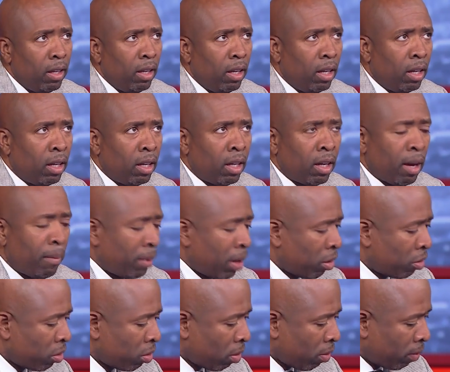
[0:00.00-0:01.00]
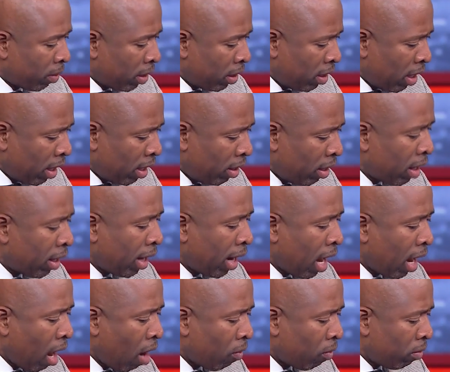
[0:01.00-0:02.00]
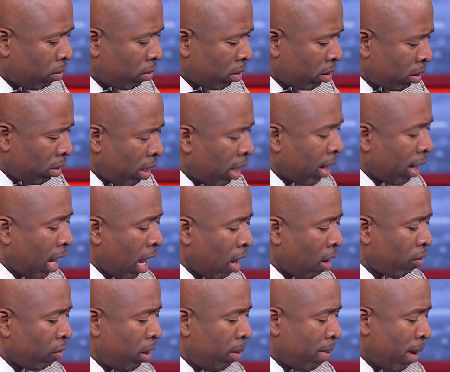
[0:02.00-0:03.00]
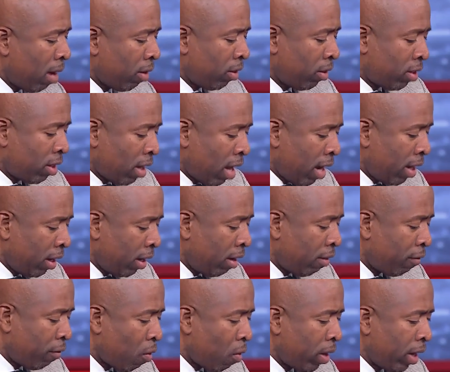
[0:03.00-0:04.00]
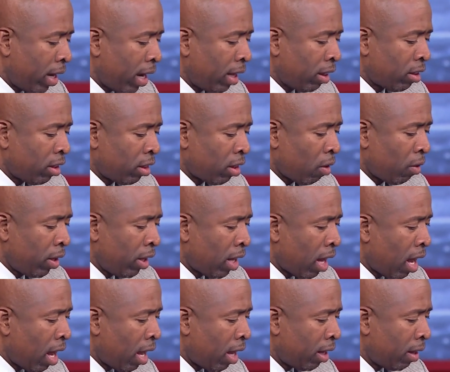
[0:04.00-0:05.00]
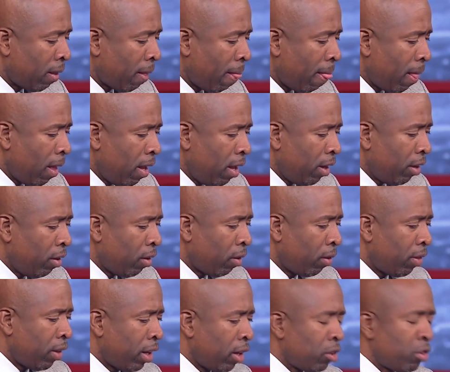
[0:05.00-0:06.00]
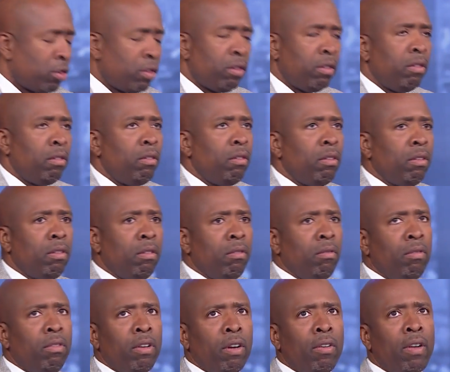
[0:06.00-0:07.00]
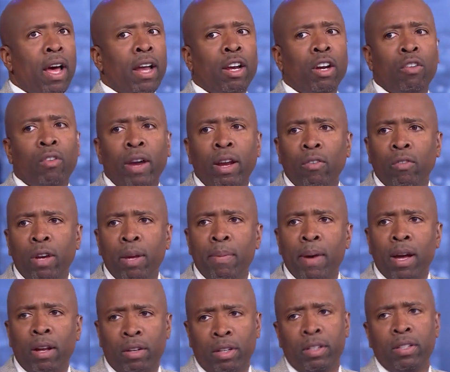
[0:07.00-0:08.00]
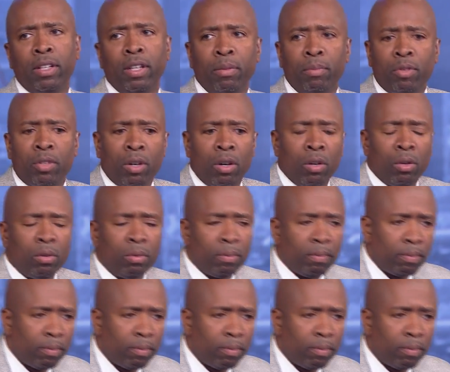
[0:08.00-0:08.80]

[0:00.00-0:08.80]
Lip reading: I'm not sure. They got out. Yeah, they got out rebounded tonight again, 48-39. You know, they're not a great rebounding team. So